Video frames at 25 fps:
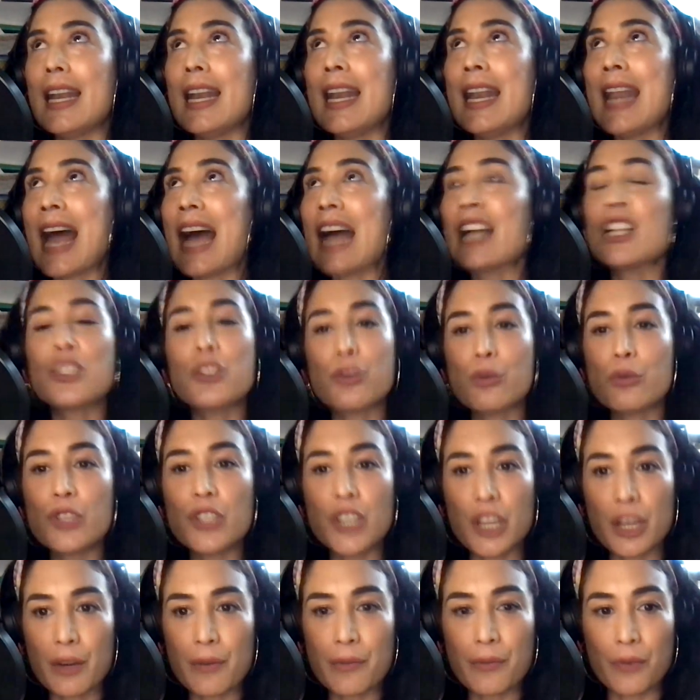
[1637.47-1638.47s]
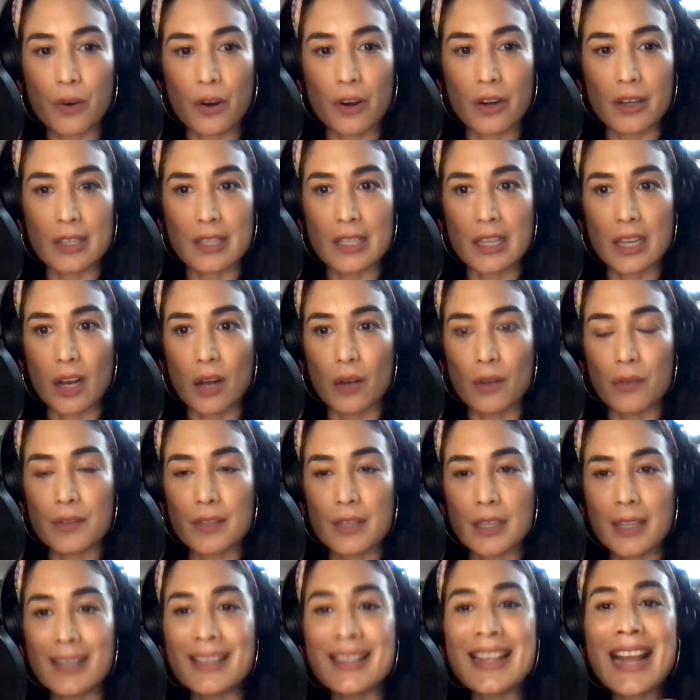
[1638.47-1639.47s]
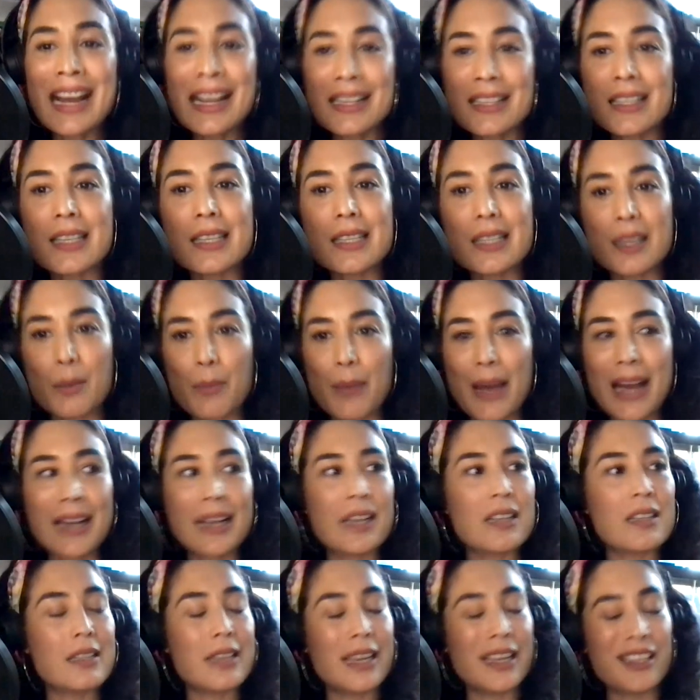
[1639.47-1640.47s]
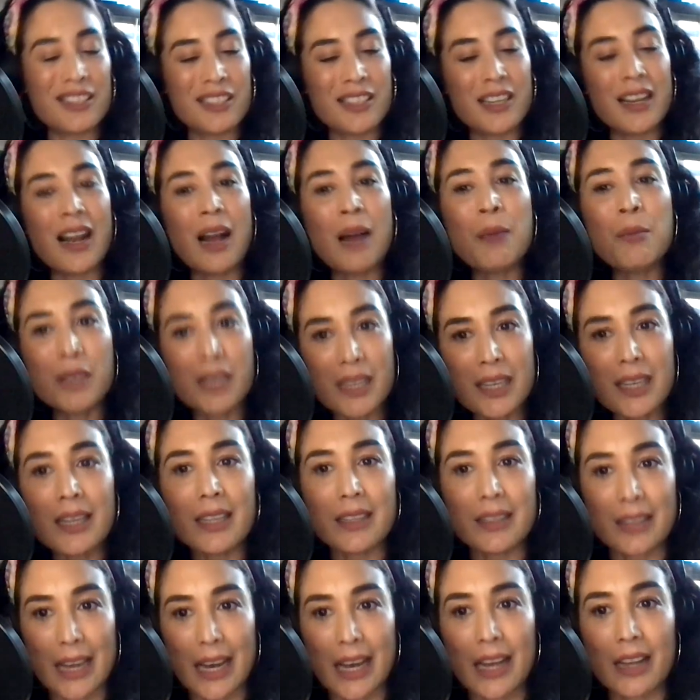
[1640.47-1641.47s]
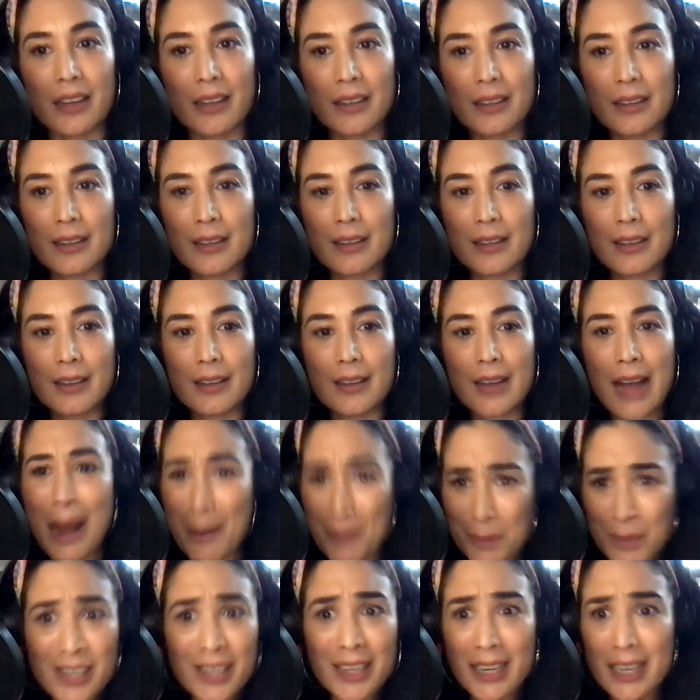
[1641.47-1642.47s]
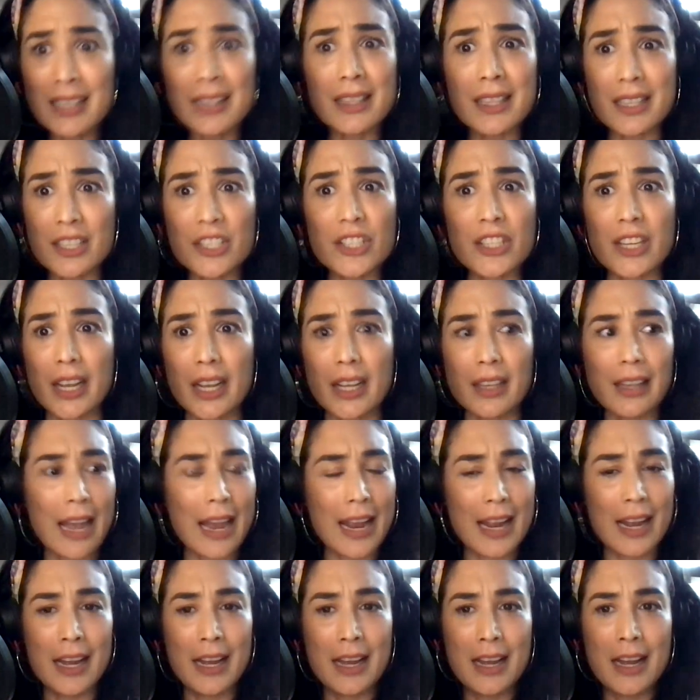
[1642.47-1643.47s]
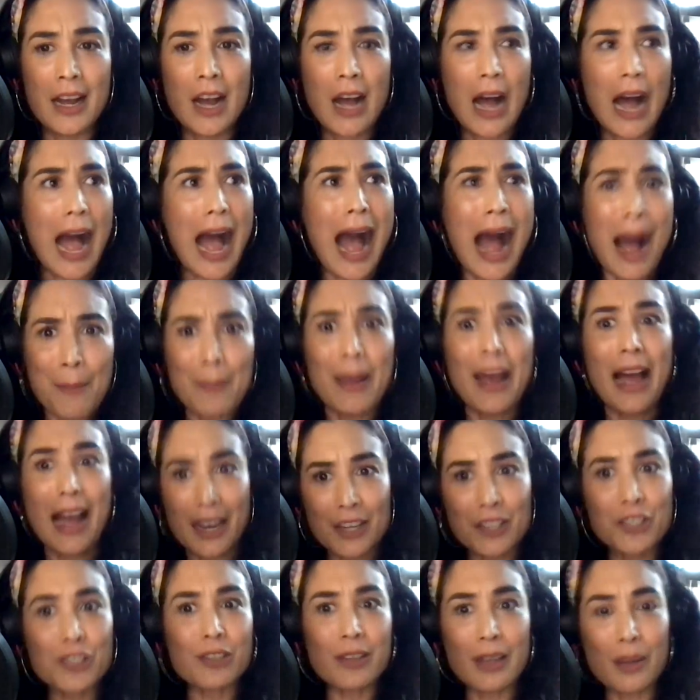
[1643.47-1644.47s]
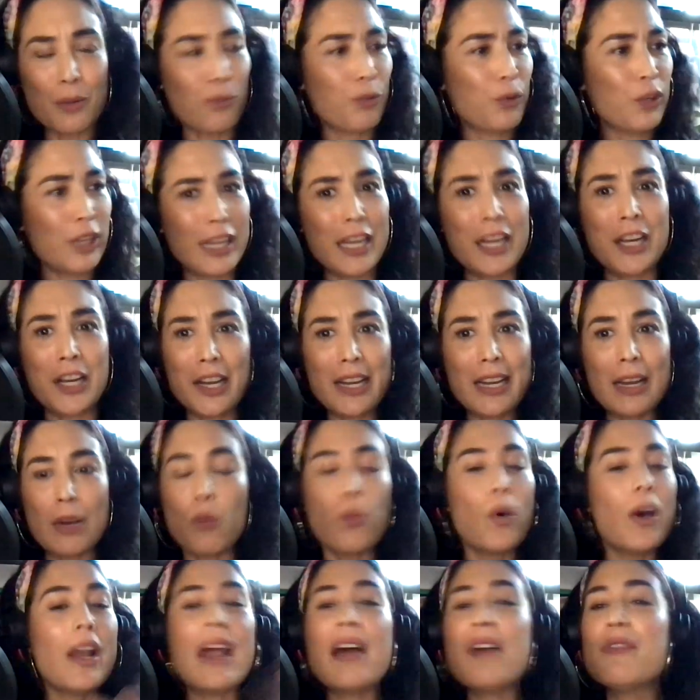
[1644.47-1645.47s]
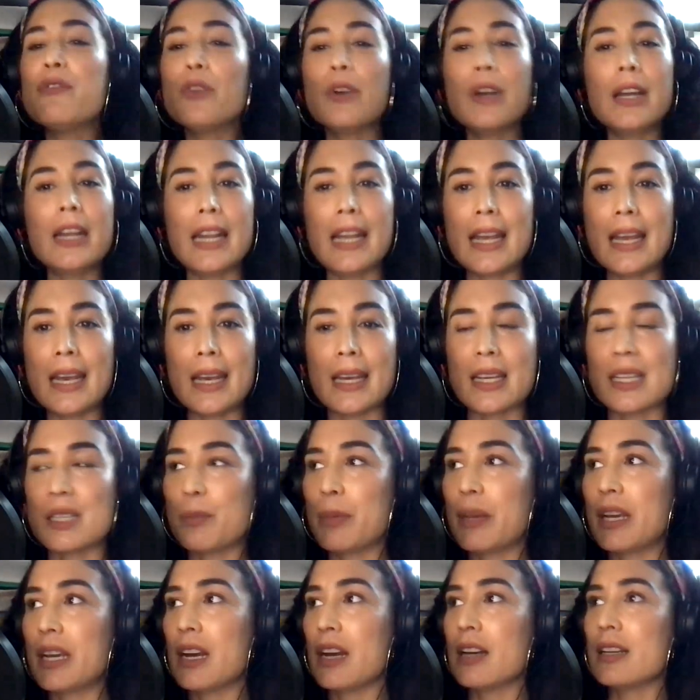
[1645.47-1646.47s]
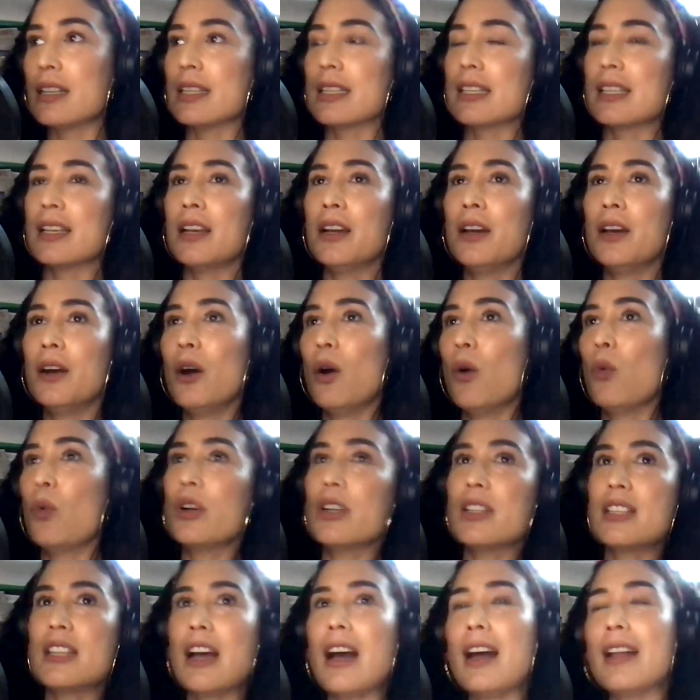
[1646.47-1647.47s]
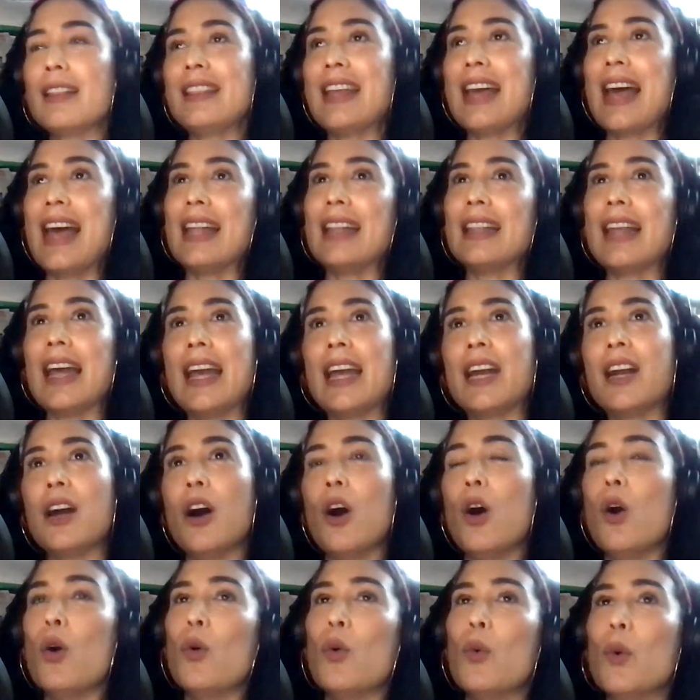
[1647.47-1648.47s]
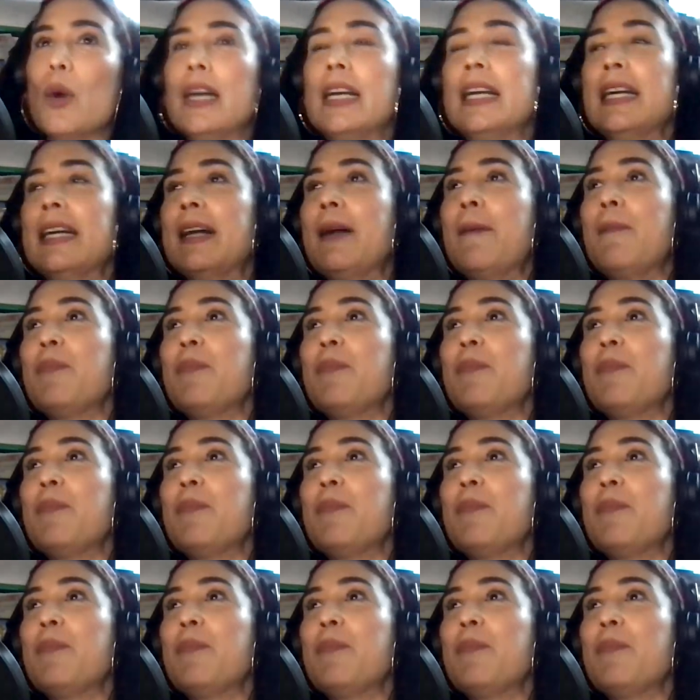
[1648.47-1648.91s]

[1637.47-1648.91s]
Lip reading: not to cheer for ourselves, not to sit back and say, shit, I'm good at that. I'm good at this shit. Like, I'm actually really good at whatever it is because we're taught that, like, oh,